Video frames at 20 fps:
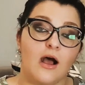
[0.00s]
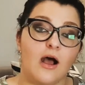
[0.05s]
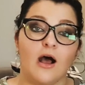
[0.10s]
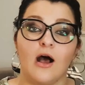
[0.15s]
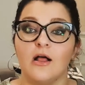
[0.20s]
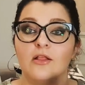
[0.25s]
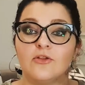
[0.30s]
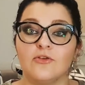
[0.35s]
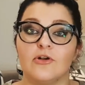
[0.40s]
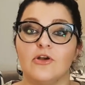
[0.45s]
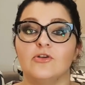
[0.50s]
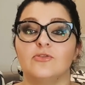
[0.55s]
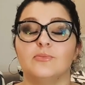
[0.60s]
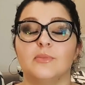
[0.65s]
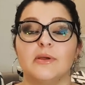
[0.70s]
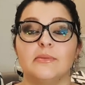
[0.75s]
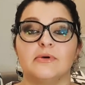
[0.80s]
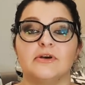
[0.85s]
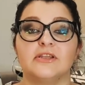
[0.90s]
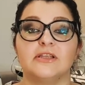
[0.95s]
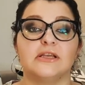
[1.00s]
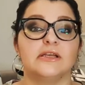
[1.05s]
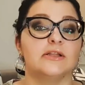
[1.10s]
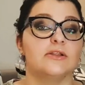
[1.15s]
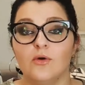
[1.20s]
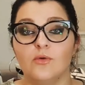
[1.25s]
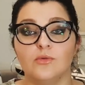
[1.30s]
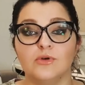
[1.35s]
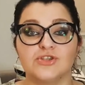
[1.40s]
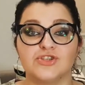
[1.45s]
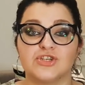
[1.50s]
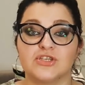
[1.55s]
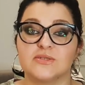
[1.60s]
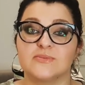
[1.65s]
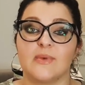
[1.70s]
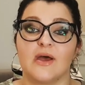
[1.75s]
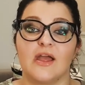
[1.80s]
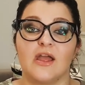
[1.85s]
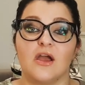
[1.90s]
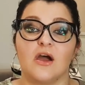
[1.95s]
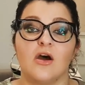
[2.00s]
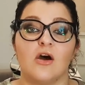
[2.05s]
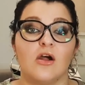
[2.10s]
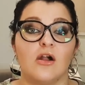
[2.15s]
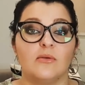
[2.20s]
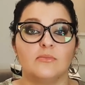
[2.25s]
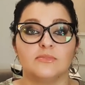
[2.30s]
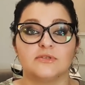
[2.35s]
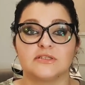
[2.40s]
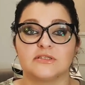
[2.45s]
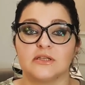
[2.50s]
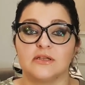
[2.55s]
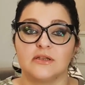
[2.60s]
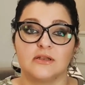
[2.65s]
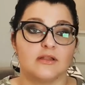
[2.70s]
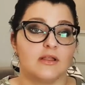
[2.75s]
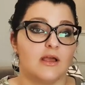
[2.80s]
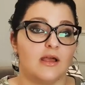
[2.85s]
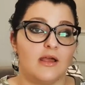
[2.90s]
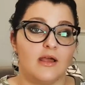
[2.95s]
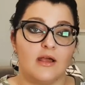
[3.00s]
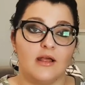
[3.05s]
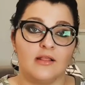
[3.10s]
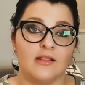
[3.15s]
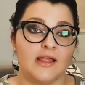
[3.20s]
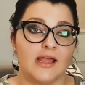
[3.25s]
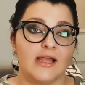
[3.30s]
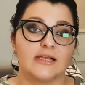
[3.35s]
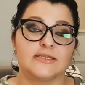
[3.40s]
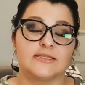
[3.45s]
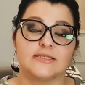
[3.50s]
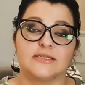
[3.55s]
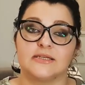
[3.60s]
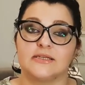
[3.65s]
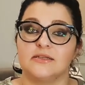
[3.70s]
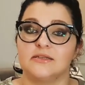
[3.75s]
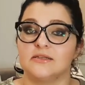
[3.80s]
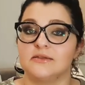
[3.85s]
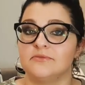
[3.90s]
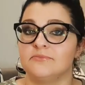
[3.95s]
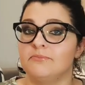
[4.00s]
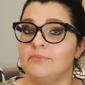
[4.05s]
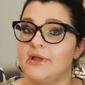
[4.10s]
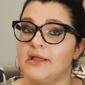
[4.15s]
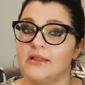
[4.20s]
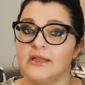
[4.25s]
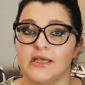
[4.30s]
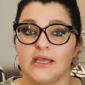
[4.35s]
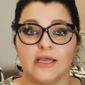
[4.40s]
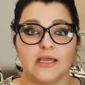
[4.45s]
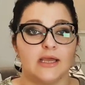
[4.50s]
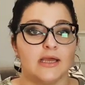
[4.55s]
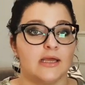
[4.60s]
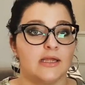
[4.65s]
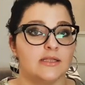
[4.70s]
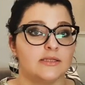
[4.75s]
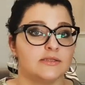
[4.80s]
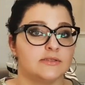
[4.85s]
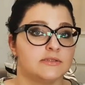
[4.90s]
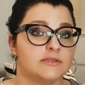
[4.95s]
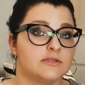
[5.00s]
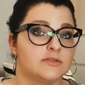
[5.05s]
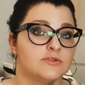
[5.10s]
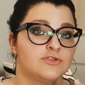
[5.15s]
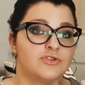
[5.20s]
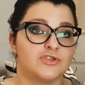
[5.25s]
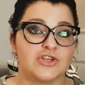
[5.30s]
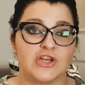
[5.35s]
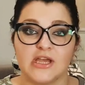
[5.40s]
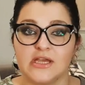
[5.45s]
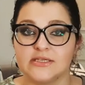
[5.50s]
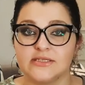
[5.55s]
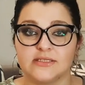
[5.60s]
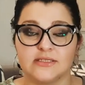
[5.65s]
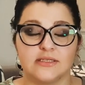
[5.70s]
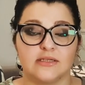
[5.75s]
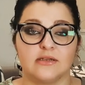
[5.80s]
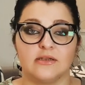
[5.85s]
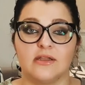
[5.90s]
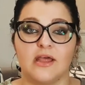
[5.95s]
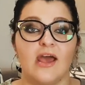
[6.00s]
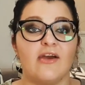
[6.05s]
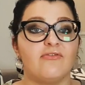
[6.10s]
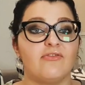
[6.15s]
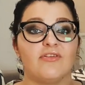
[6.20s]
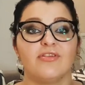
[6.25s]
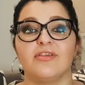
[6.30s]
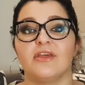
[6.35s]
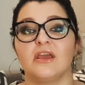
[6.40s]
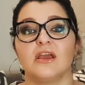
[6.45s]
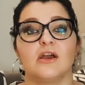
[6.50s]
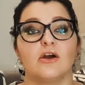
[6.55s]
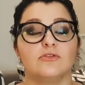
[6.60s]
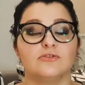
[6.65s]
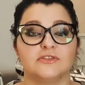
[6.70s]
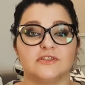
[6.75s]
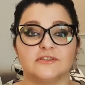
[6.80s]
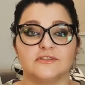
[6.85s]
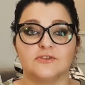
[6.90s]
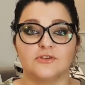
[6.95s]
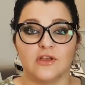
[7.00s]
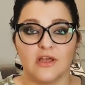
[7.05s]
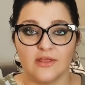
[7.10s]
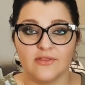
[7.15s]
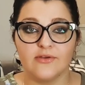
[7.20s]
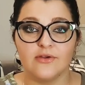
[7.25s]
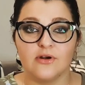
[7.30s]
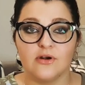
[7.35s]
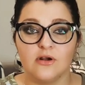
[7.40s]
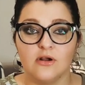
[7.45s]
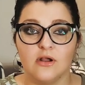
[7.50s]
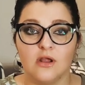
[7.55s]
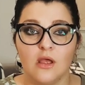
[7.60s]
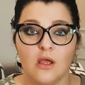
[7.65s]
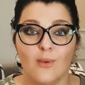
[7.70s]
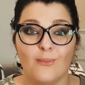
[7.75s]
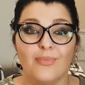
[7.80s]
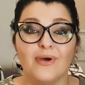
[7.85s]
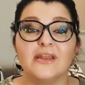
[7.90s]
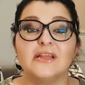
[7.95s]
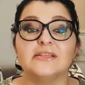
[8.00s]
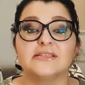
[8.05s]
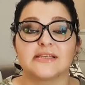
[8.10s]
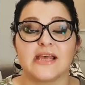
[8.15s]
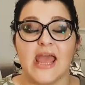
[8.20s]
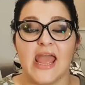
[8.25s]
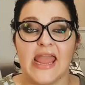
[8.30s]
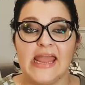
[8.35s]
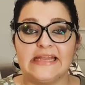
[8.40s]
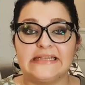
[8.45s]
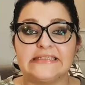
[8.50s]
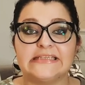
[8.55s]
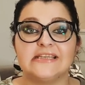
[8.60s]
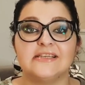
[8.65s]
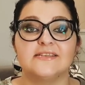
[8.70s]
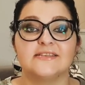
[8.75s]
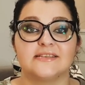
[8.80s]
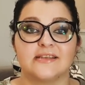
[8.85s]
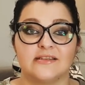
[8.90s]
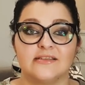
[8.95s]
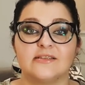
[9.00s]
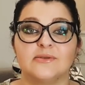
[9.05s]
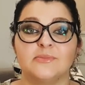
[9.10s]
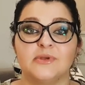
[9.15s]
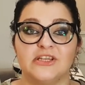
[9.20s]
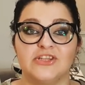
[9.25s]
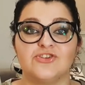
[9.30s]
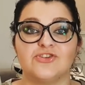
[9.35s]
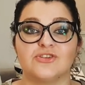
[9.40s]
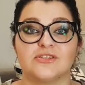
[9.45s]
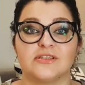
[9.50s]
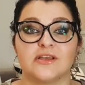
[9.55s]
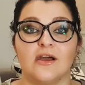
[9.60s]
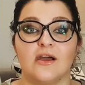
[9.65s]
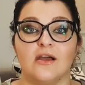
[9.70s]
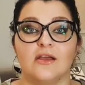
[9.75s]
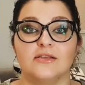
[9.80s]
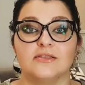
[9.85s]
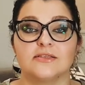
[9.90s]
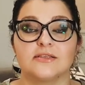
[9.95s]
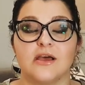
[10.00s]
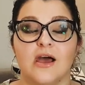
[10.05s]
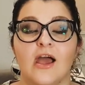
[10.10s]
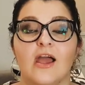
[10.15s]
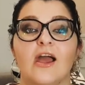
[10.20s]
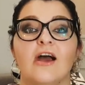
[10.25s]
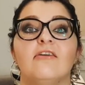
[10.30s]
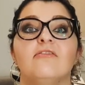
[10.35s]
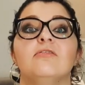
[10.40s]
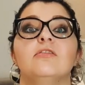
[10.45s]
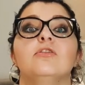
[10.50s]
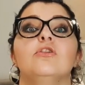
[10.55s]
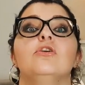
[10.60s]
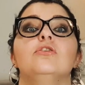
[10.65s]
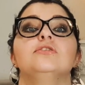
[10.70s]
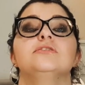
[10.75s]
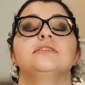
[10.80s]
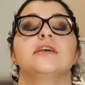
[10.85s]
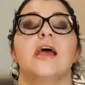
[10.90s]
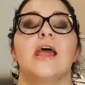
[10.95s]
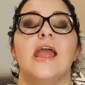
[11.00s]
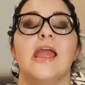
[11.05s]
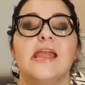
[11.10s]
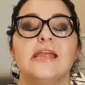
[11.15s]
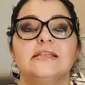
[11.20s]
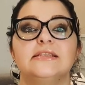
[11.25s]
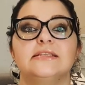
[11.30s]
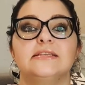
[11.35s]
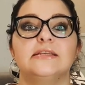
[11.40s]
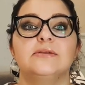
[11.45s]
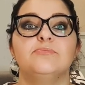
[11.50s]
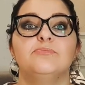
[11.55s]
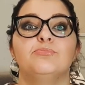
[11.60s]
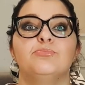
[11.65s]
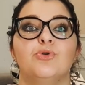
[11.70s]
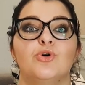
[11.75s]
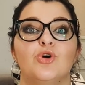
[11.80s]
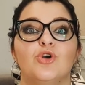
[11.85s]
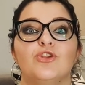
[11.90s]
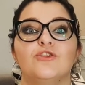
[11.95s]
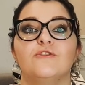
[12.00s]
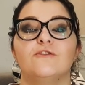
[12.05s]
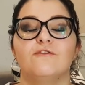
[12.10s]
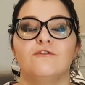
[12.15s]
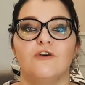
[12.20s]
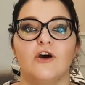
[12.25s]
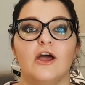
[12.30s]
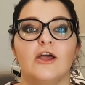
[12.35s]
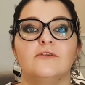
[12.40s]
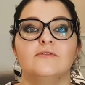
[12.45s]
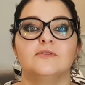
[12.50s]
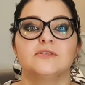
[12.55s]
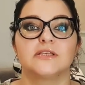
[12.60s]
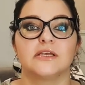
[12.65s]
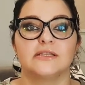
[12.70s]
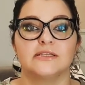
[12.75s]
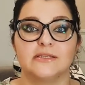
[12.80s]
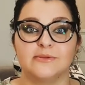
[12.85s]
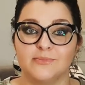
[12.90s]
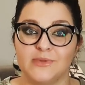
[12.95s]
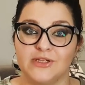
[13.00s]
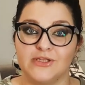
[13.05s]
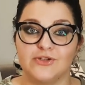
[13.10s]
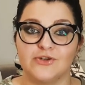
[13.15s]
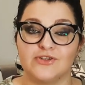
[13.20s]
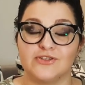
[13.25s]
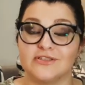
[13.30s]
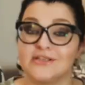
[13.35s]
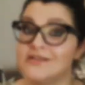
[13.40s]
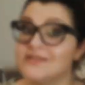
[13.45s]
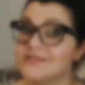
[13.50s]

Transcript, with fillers: all around my body, which is my arms and legs and belly and chest and everything counted together but it's 80 centimeters, guys. I have lost 80.5 centimeters.